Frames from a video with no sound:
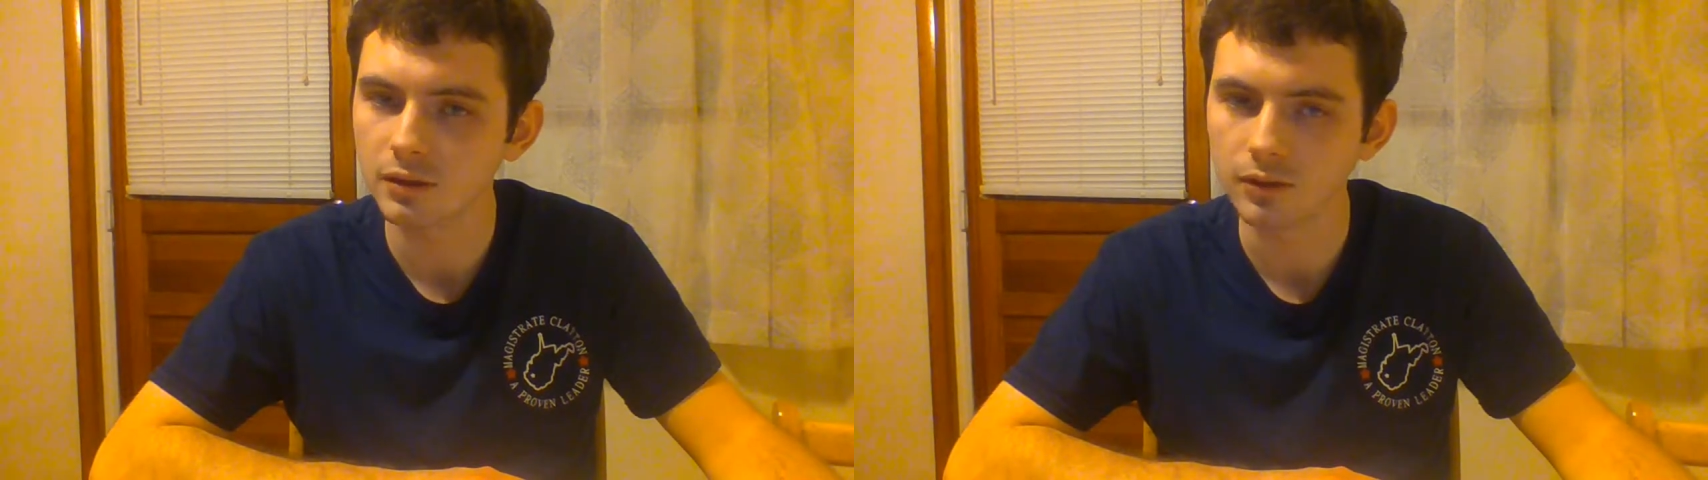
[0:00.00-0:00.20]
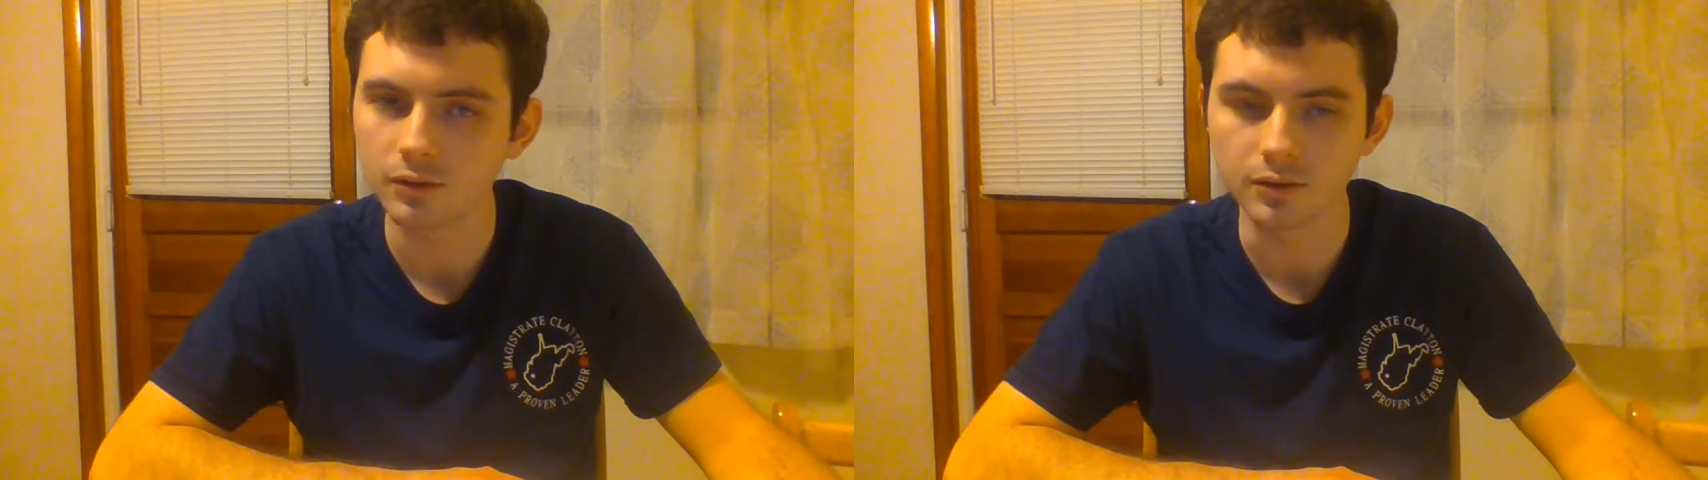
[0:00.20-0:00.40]

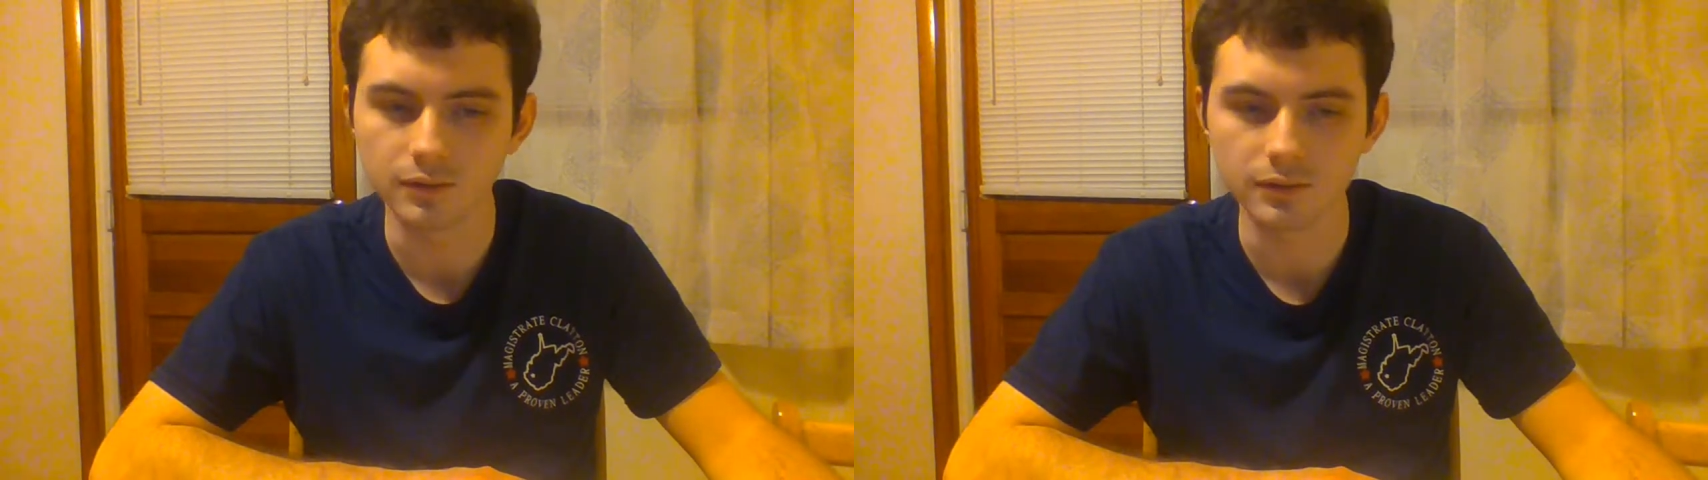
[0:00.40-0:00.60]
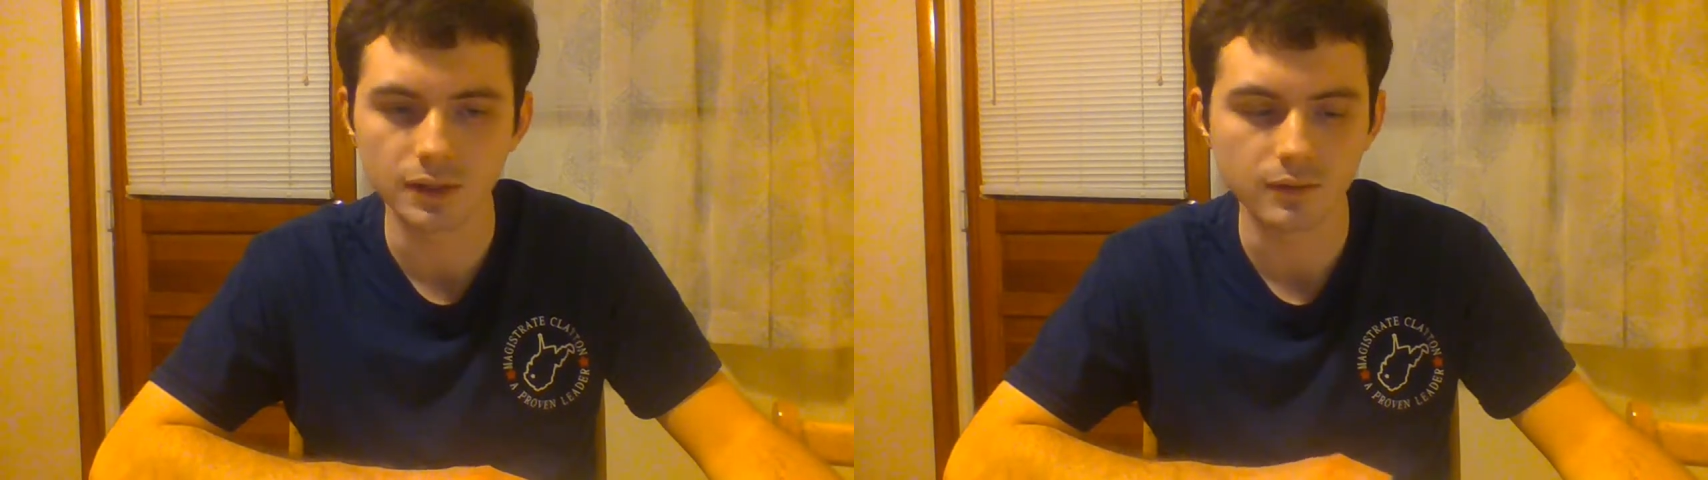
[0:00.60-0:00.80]
longer
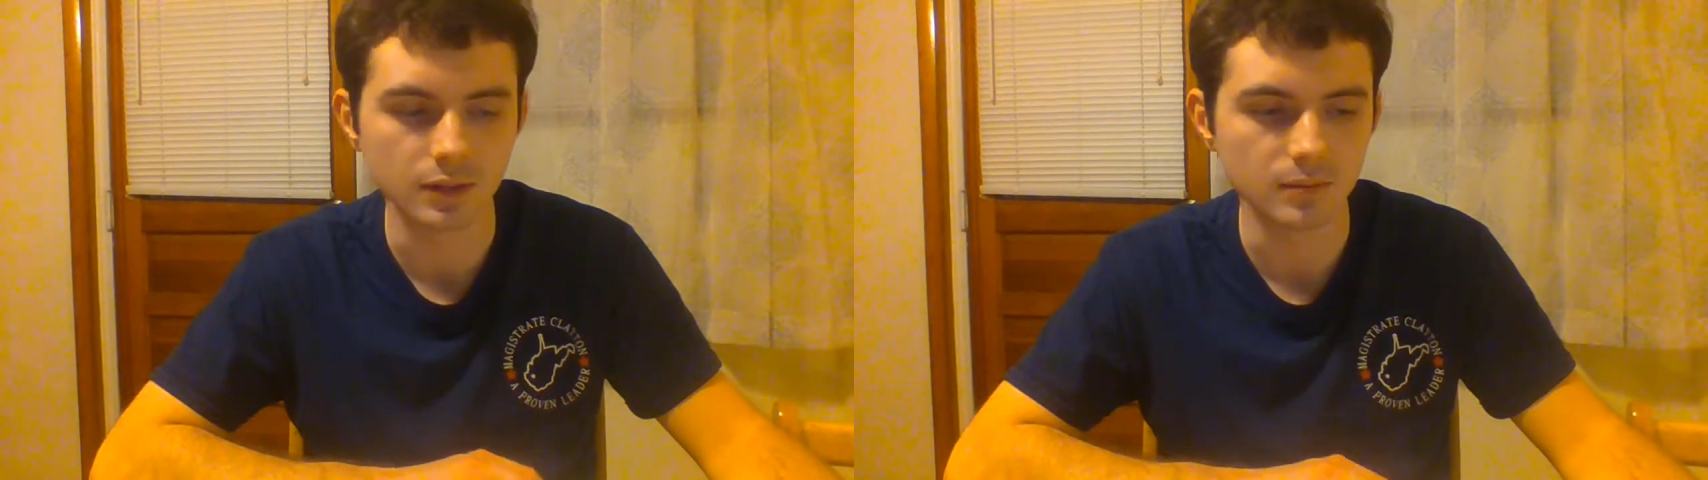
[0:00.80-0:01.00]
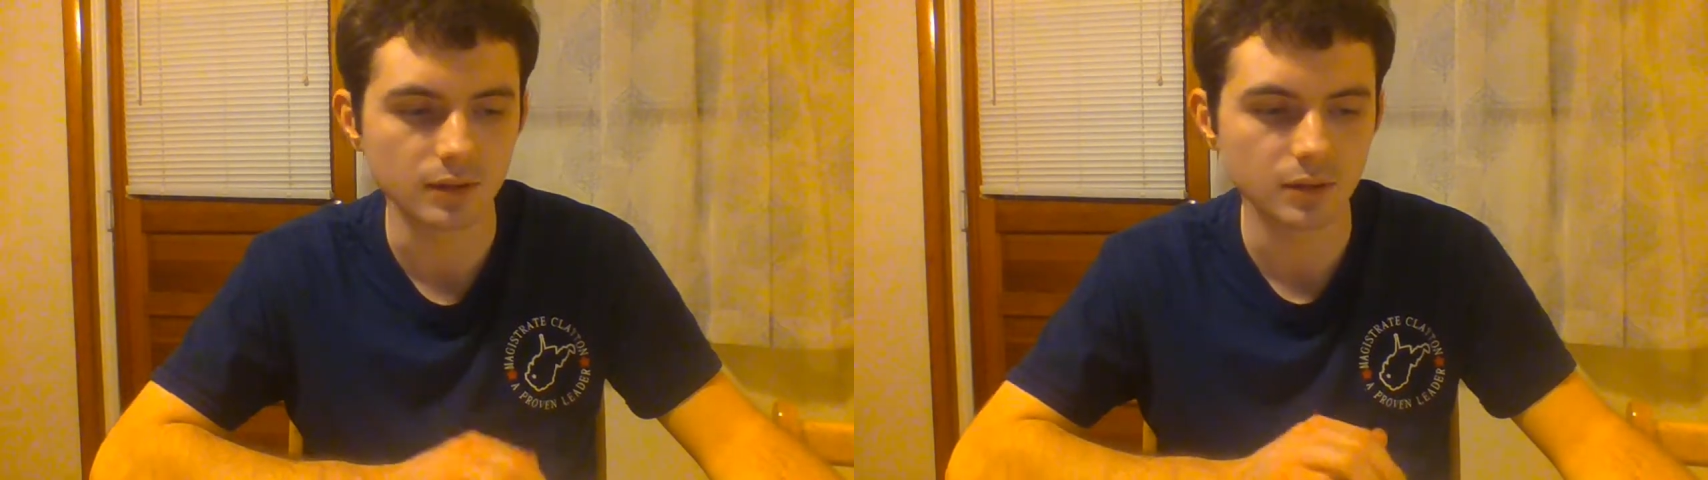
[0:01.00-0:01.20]
than
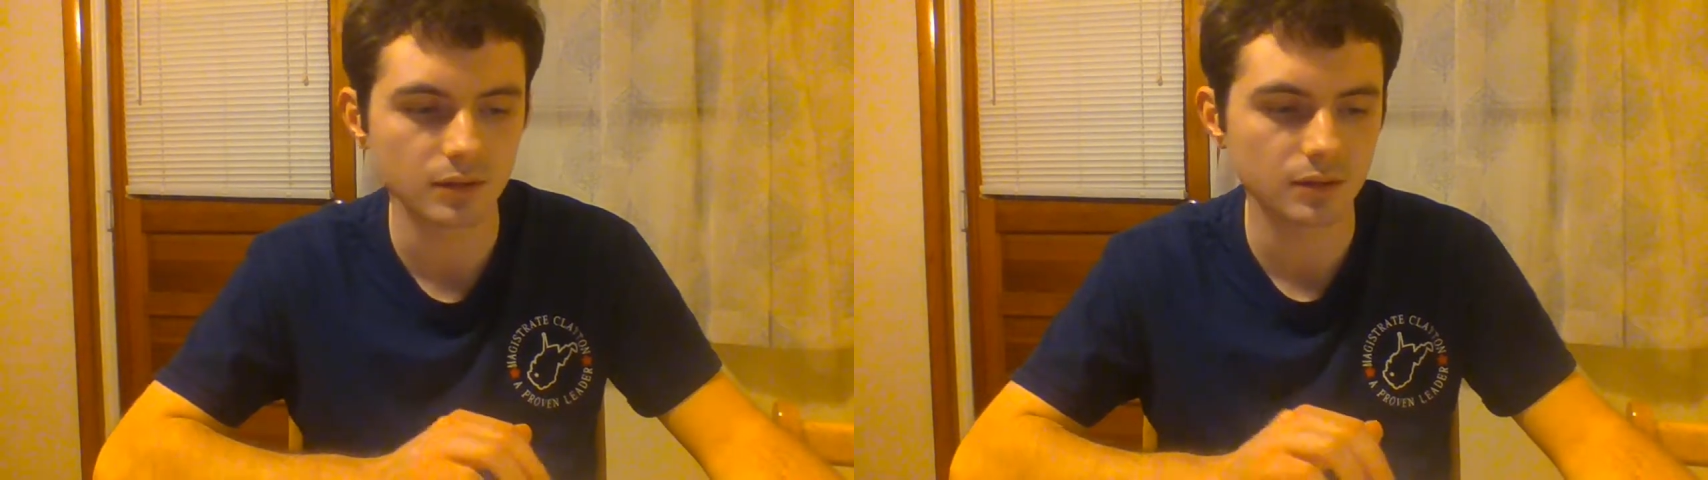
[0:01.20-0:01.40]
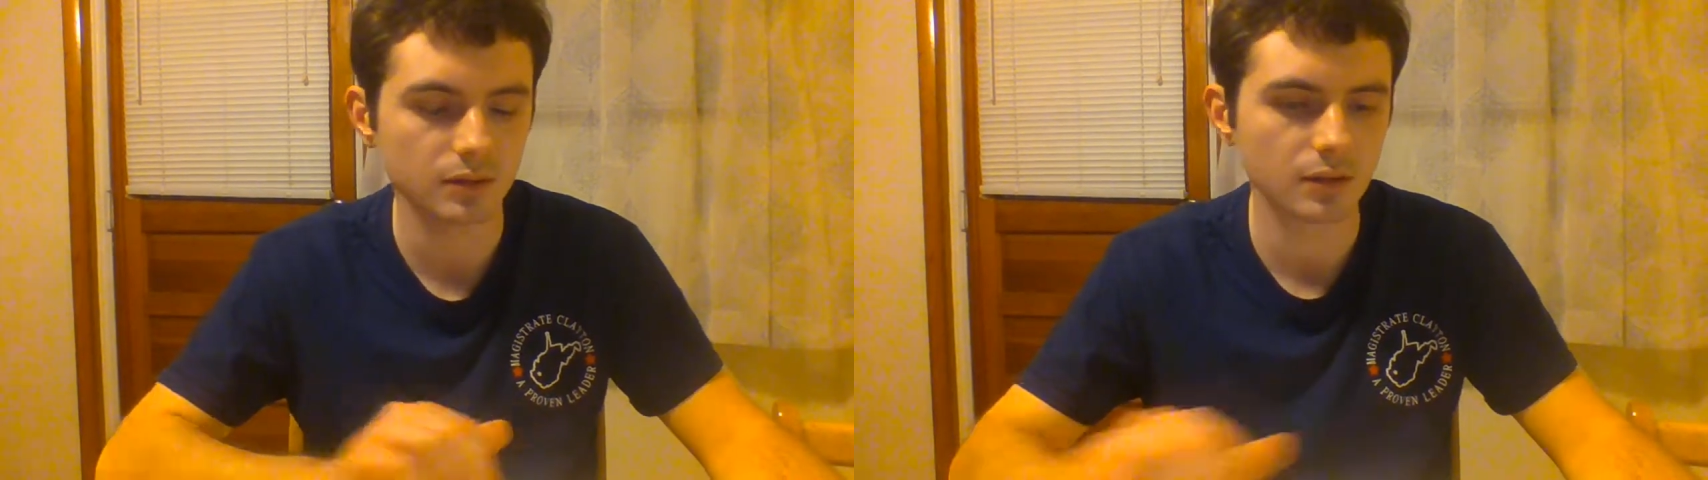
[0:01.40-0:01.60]
15
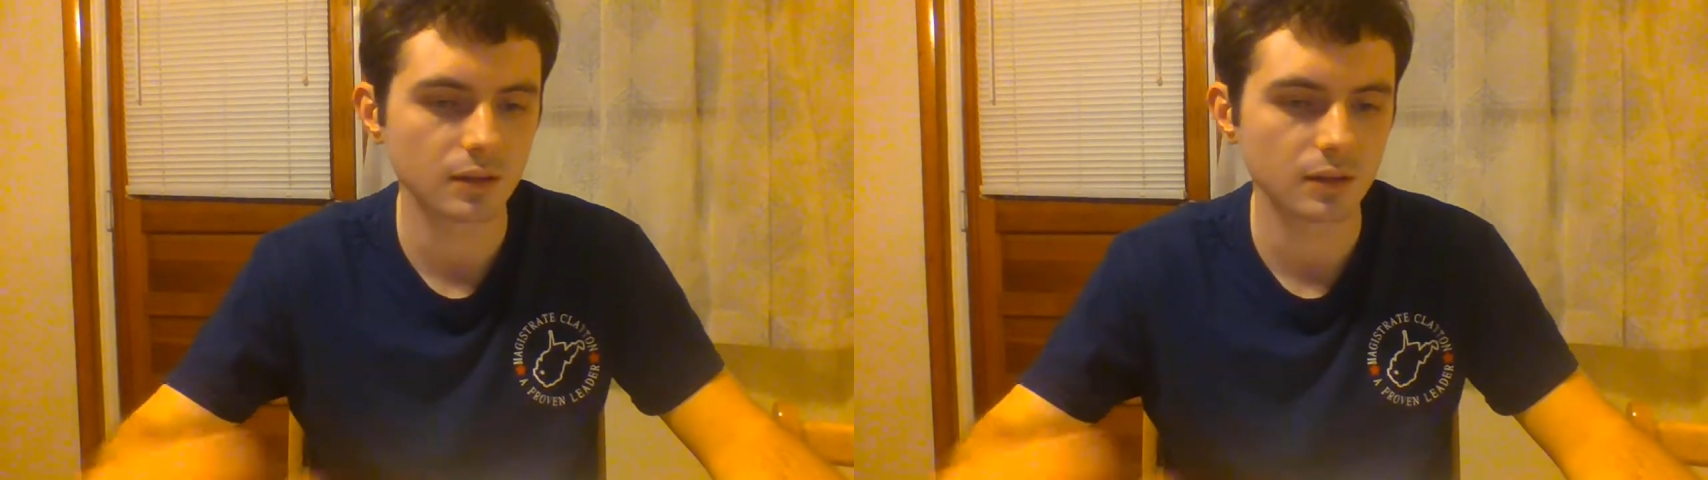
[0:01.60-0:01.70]
minutes.